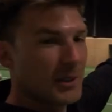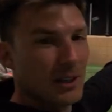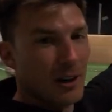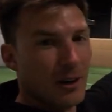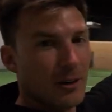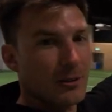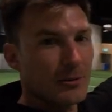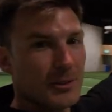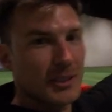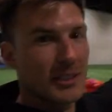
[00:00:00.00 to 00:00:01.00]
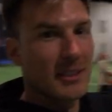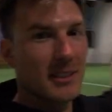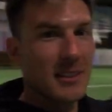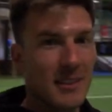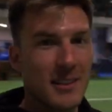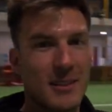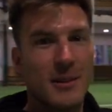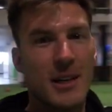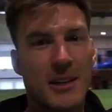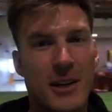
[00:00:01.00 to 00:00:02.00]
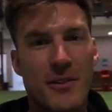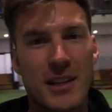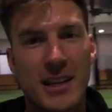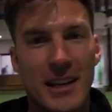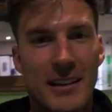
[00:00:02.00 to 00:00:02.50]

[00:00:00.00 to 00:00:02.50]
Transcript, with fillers: goals. Got everything you need.